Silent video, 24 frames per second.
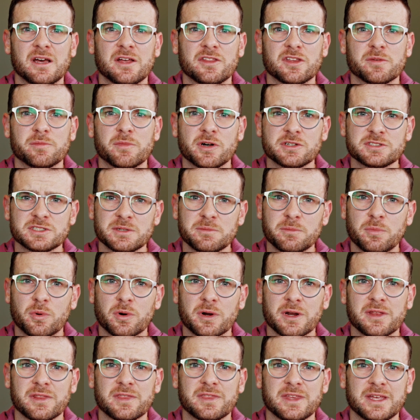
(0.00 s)
The most
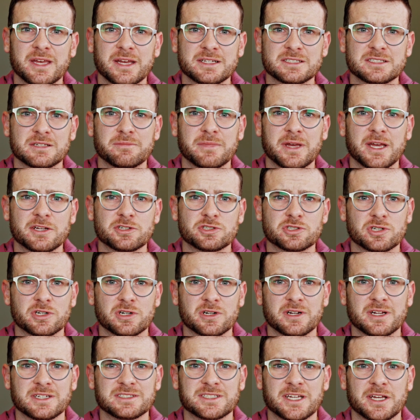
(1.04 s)
important thing to make
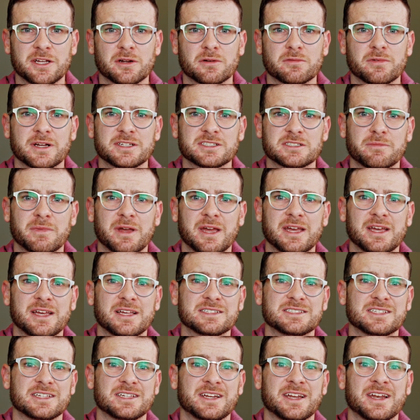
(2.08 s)
sure is that your resume
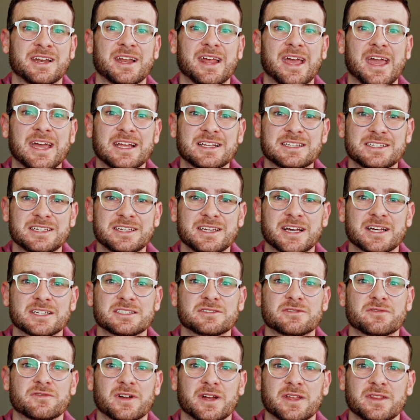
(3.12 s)
is in an
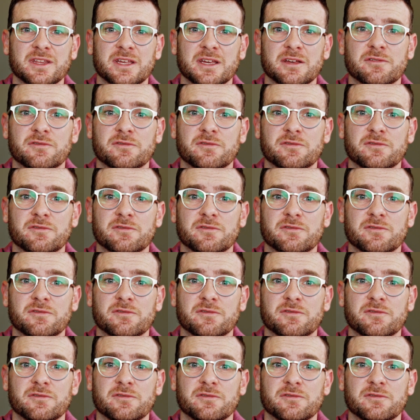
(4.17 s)
ATS-friendly